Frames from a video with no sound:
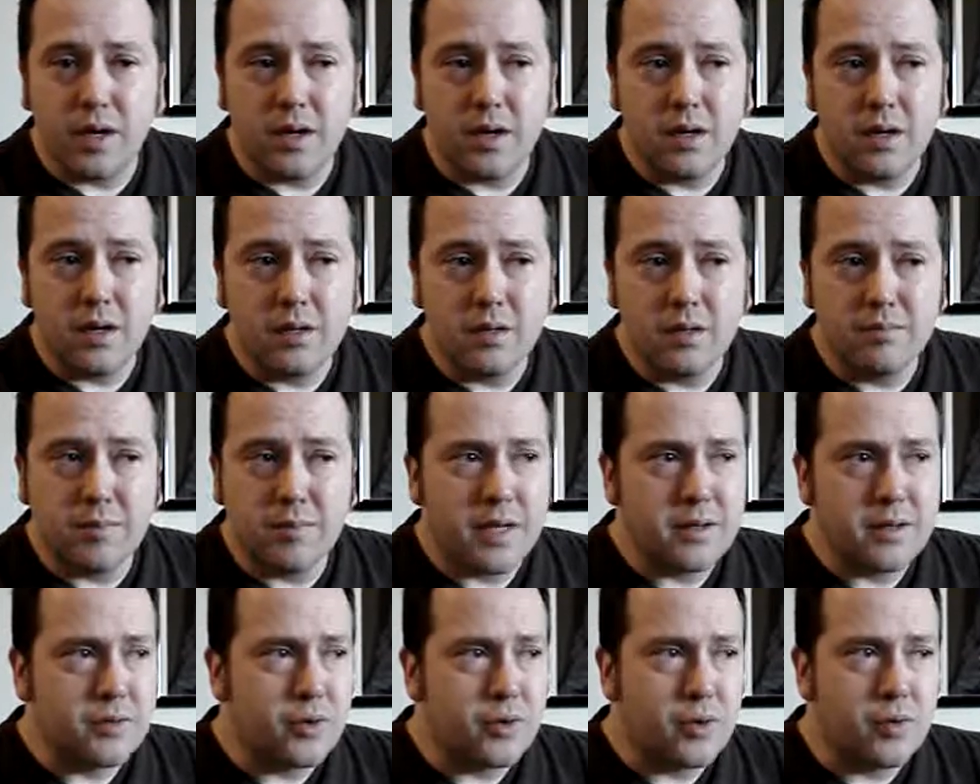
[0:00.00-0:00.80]

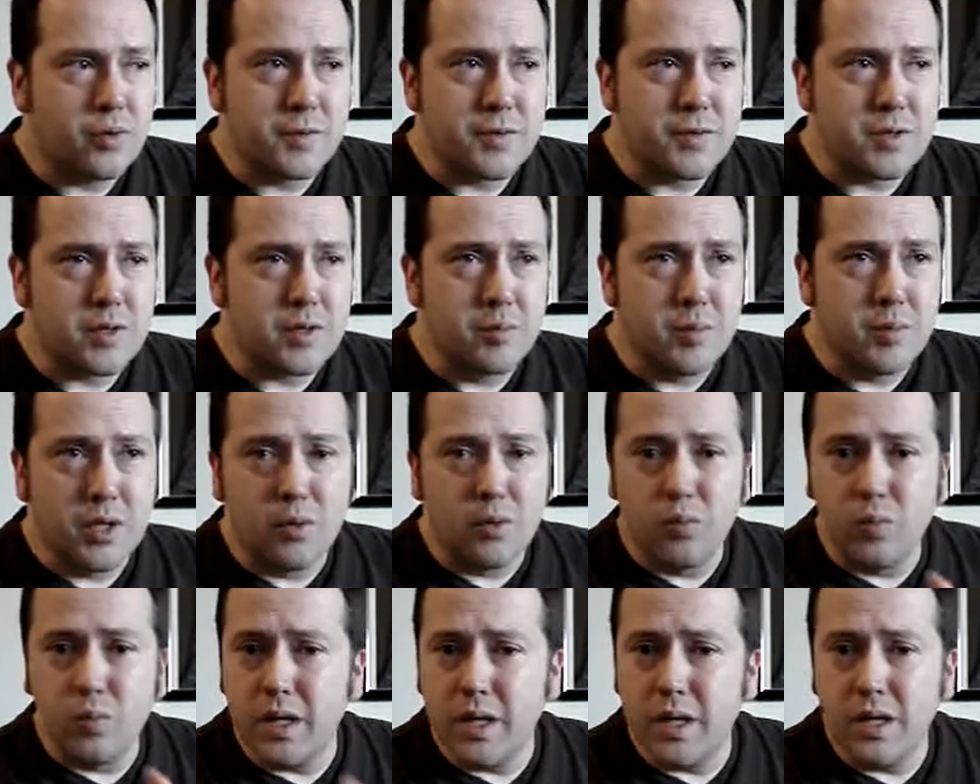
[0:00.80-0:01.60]
I don't know if it's going to be a
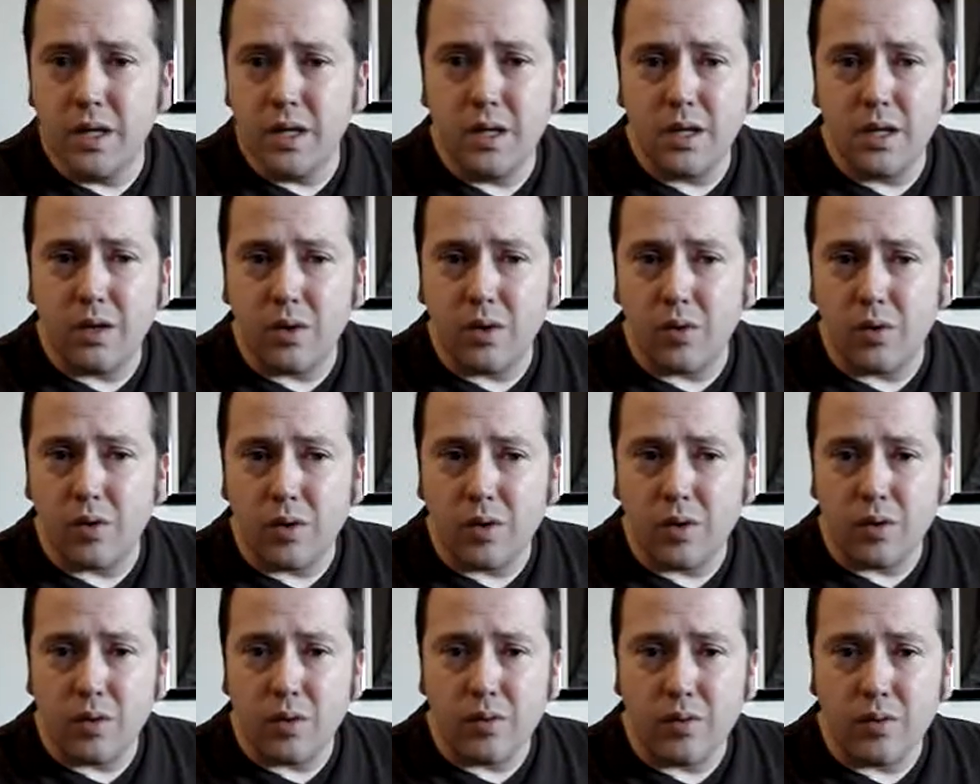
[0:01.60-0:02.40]
week
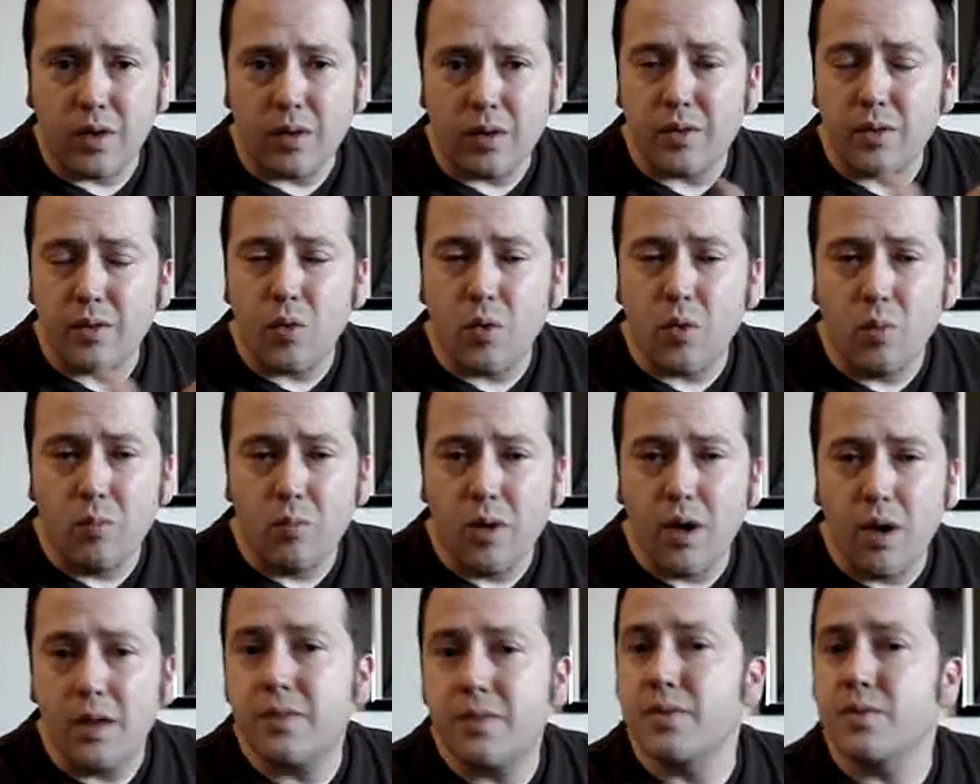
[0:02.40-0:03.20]
or the whole
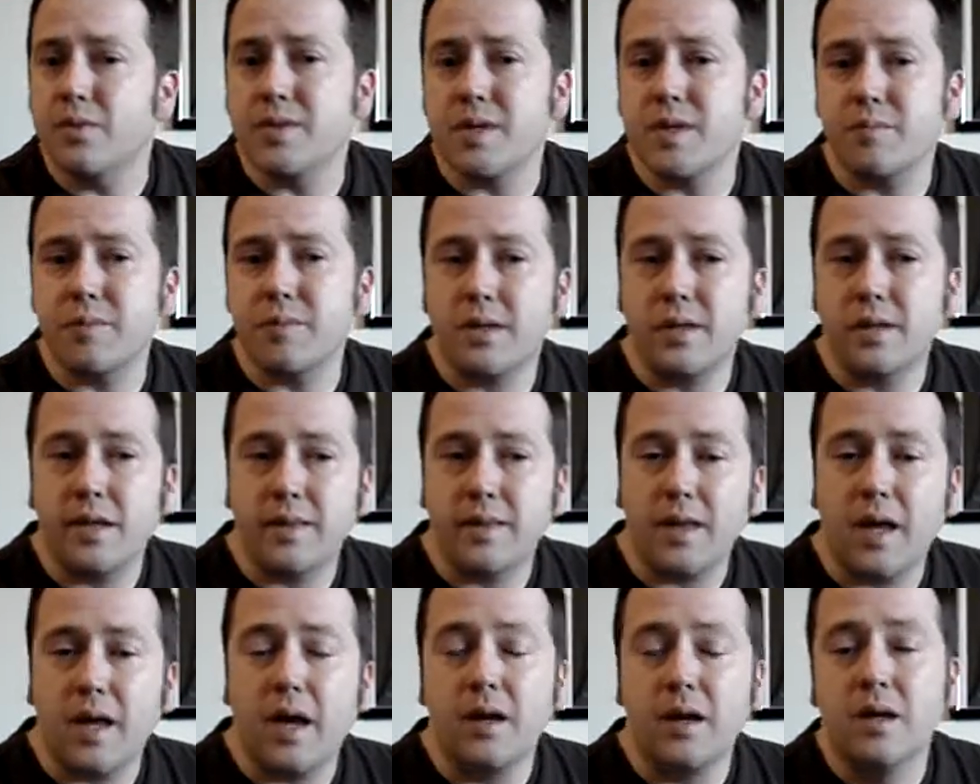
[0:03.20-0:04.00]
month or something like
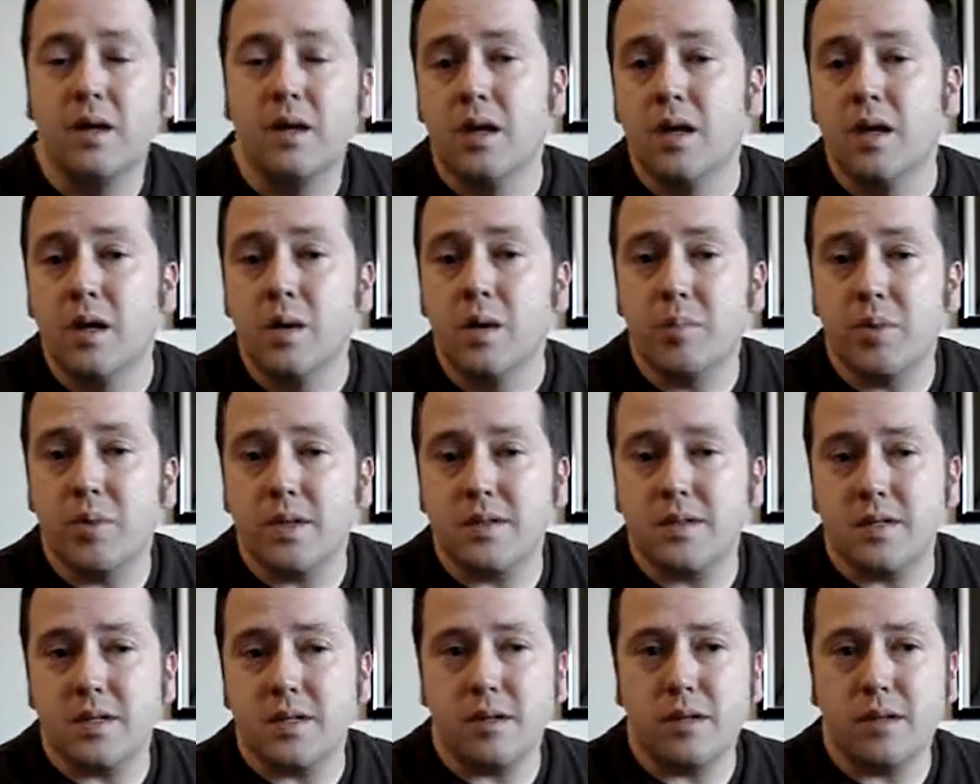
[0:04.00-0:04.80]
that,
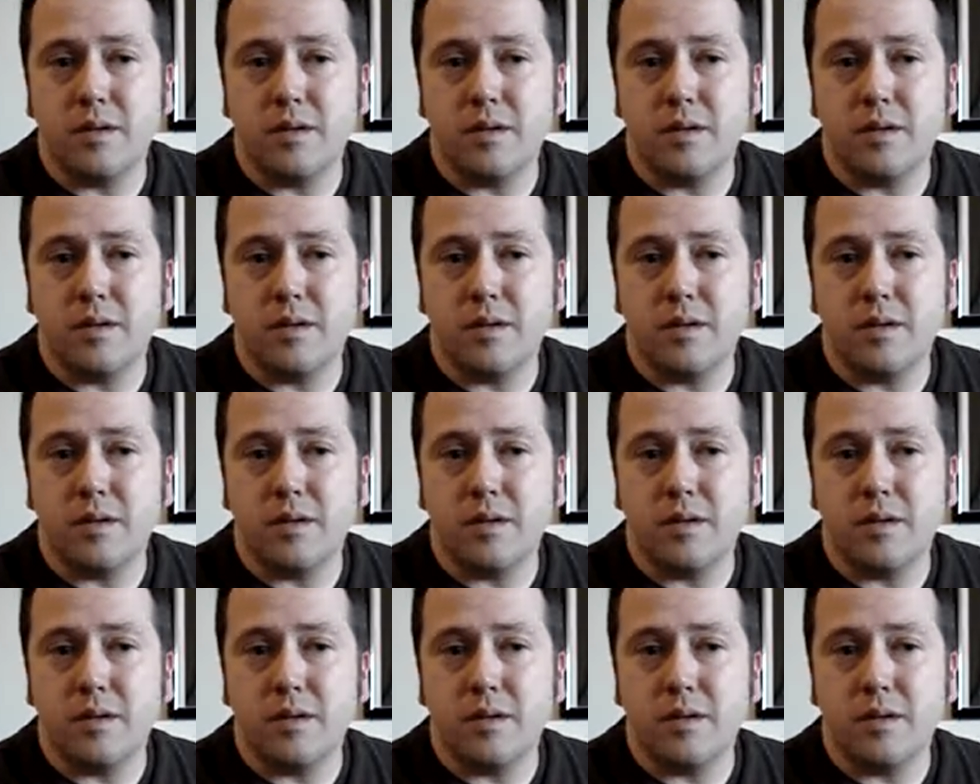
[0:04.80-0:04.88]
but